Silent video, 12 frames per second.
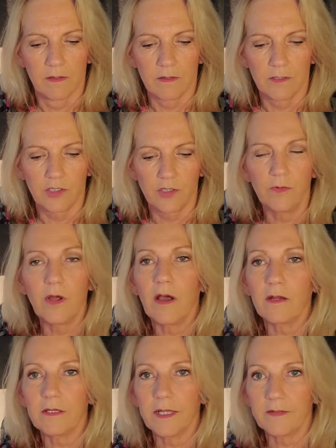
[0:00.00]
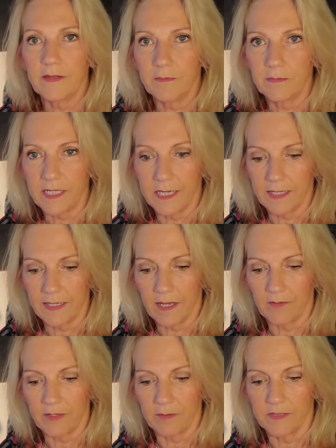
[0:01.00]
Do not let them take it
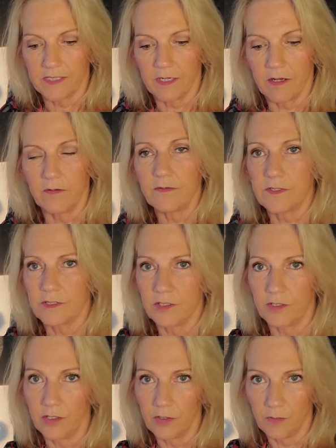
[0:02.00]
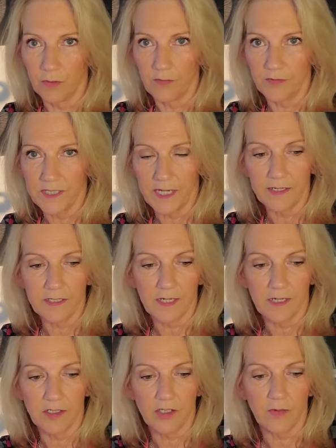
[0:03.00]
out themselves. You would have
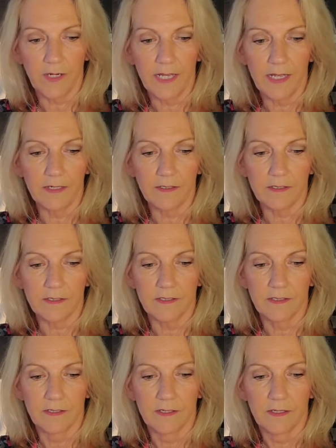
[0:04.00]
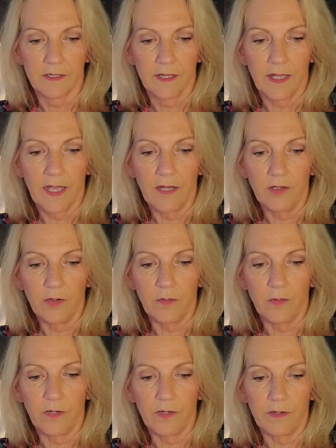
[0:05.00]
sanitized your hands and you would